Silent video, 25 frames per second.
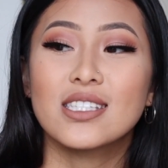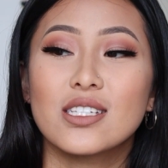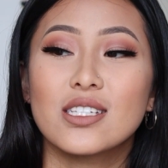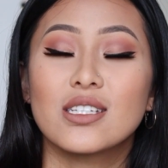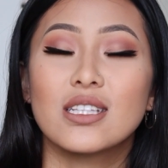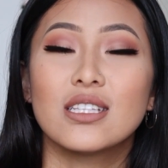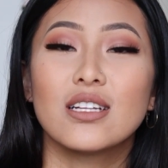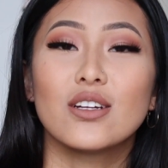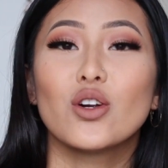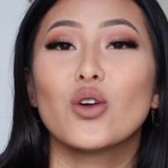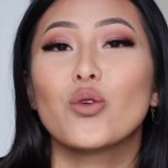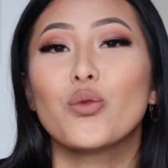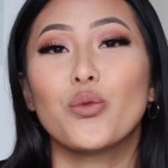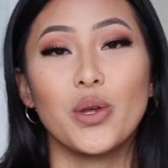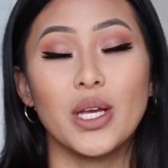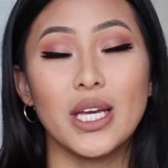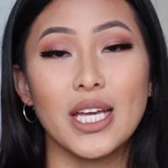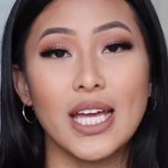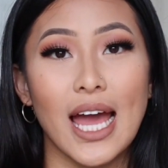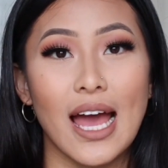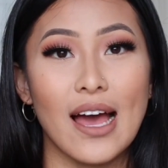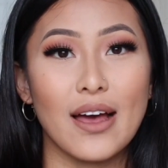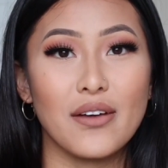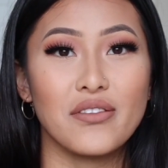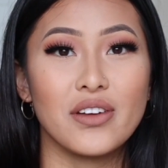a little
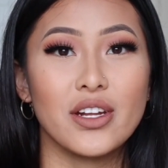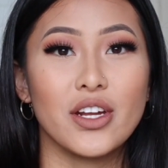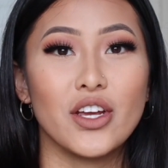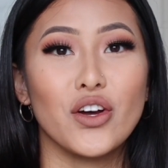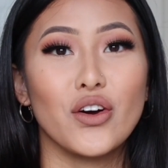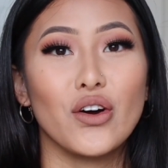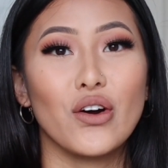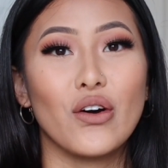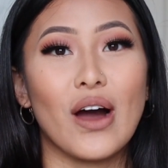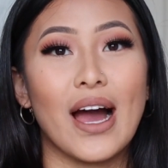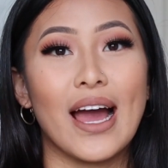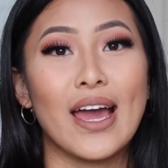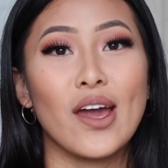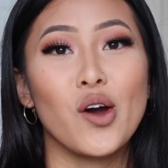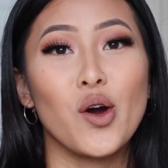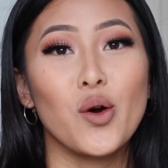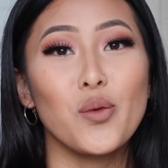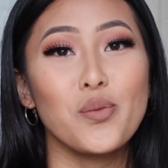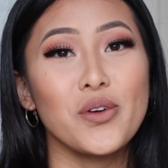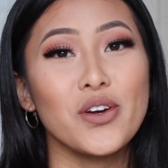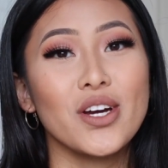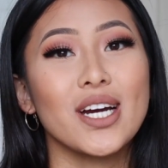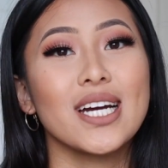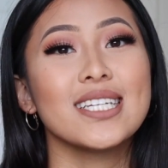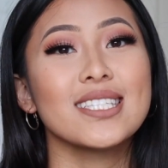recap video. I
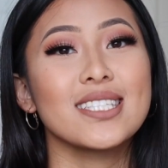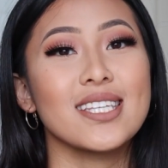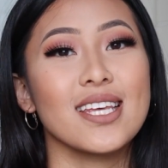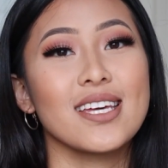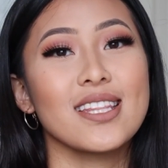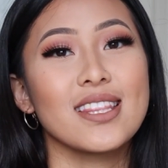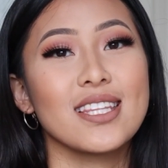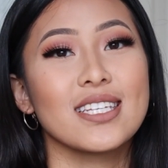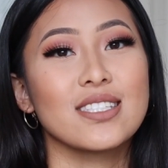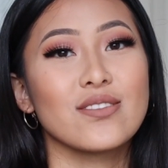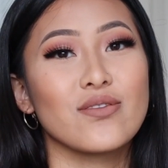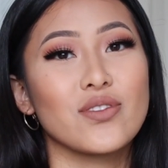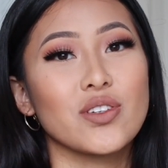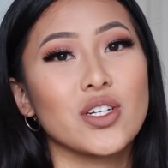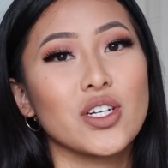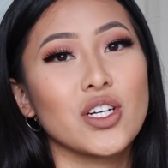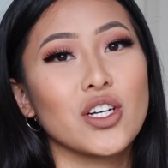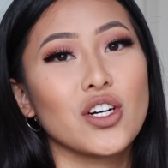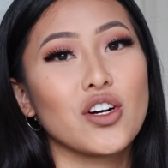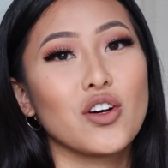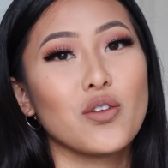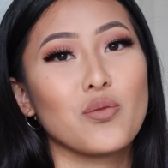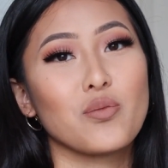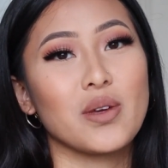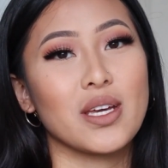hope you guys like this
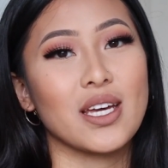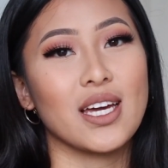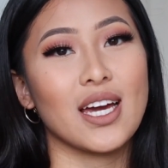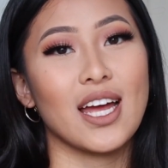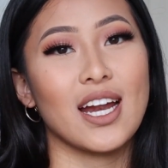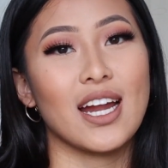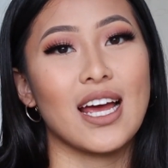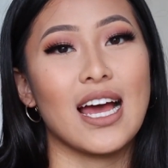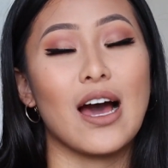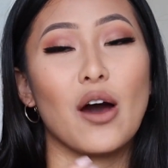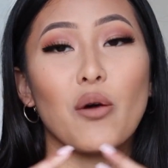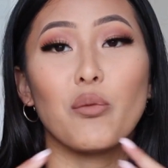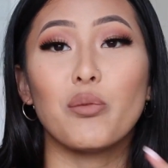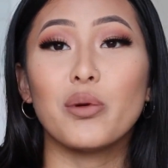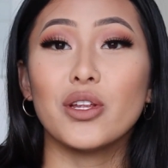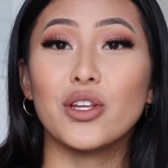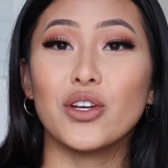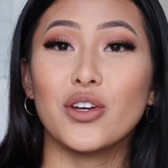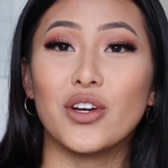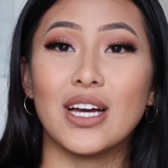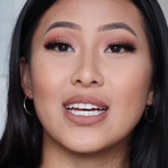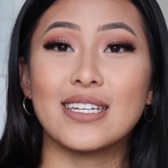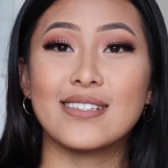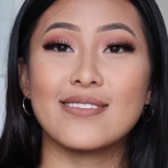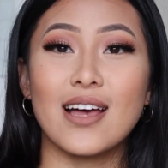video, me kind of helping you
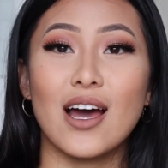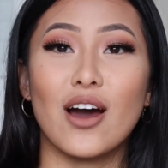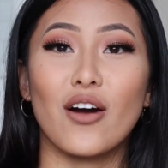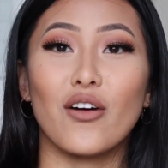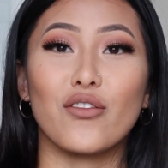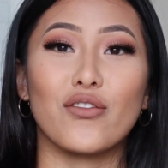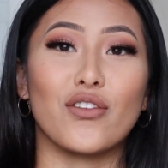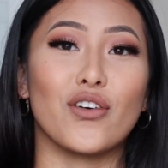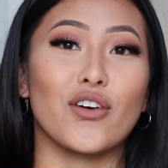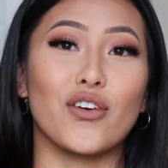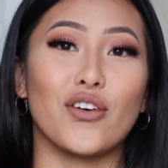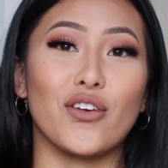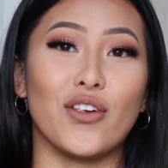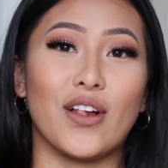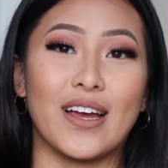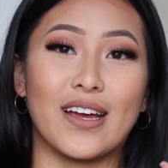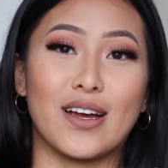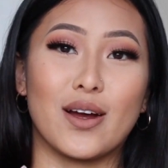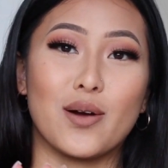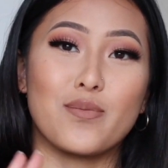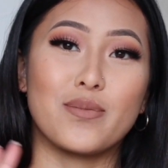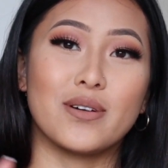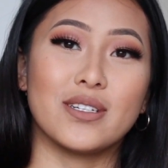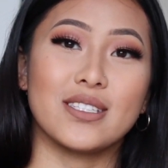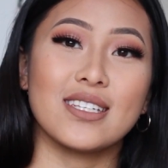guys out for like
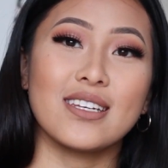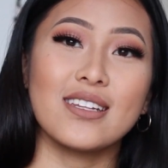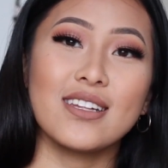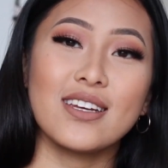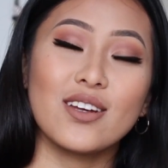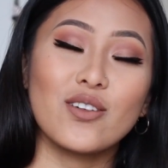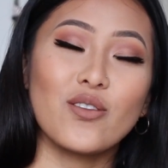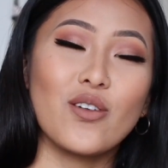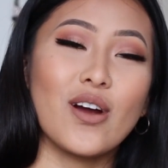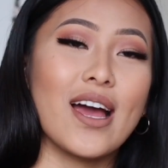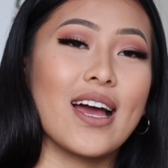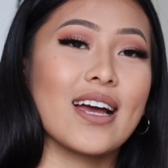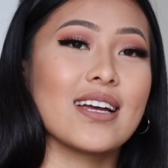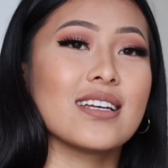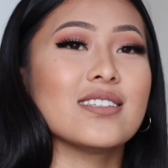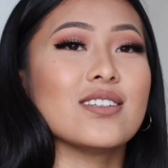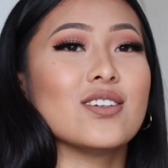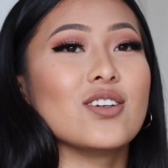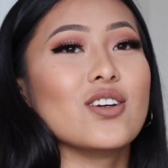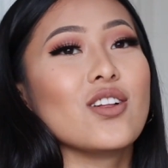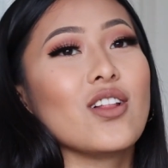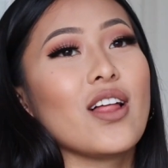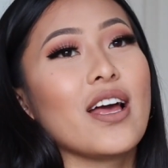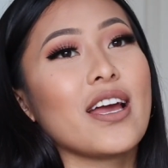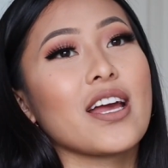a Brazilian wax,
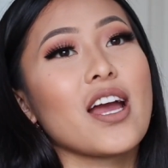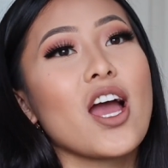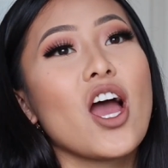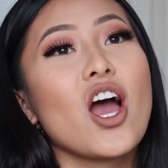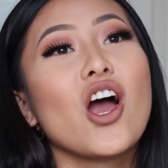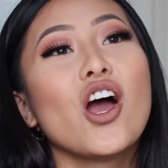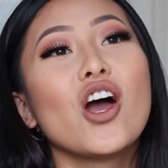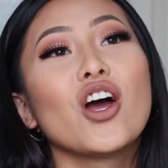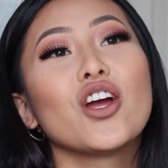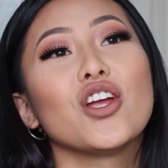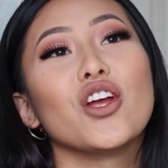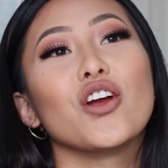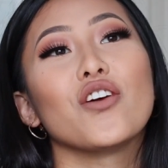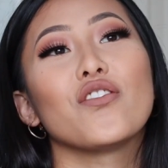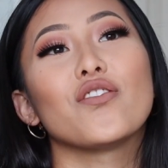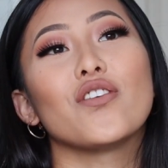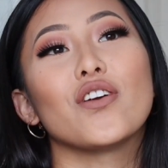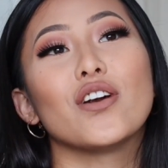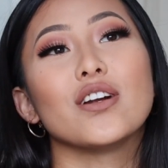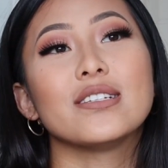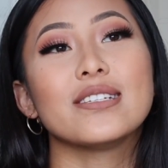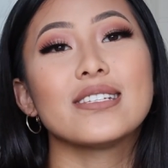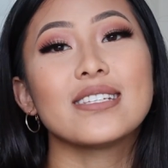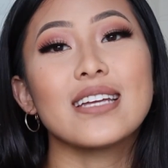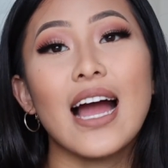or like your
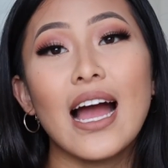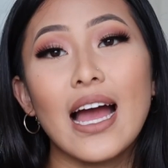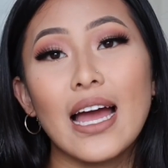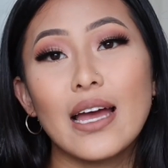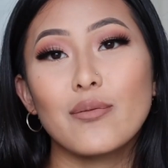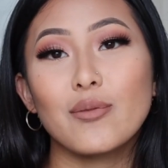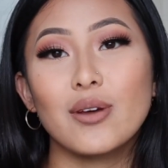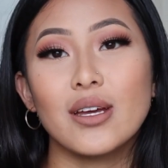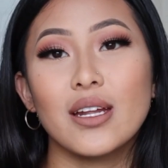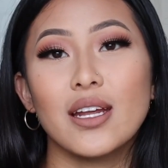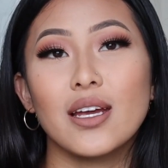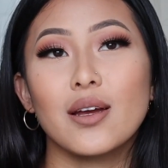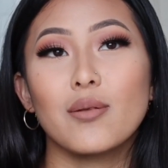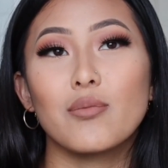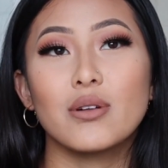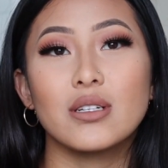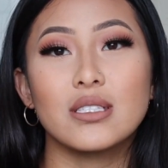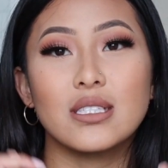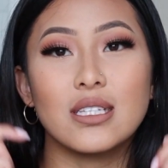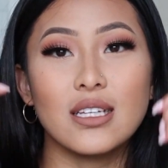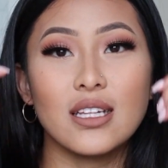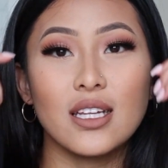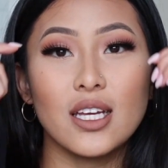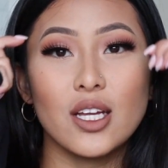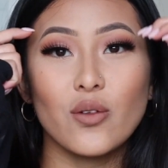first time getting a
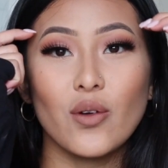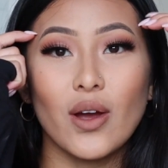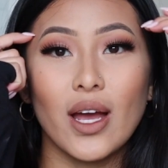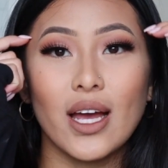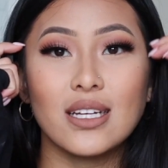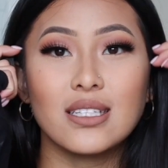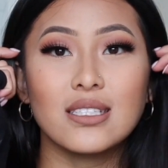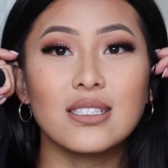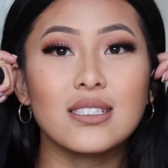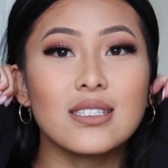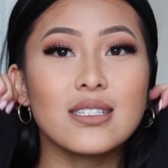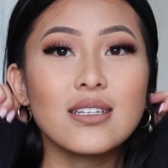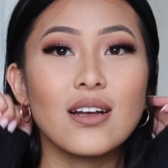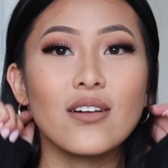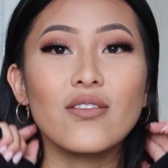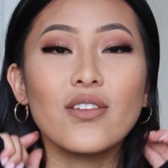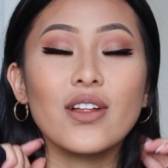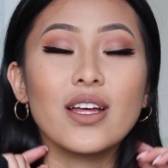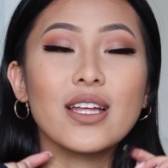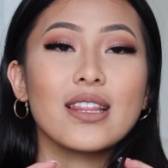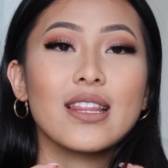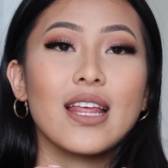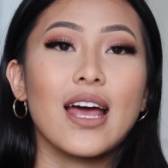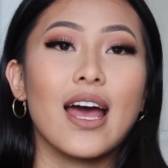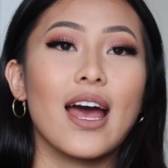Brazilian wax and stuff
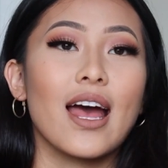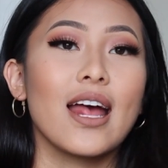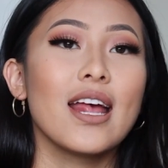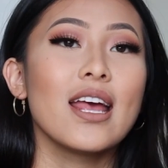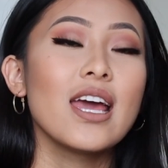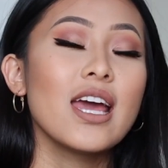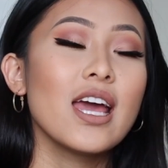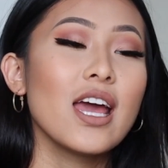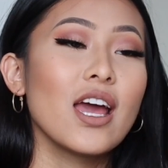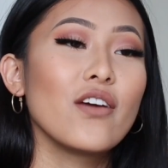like that.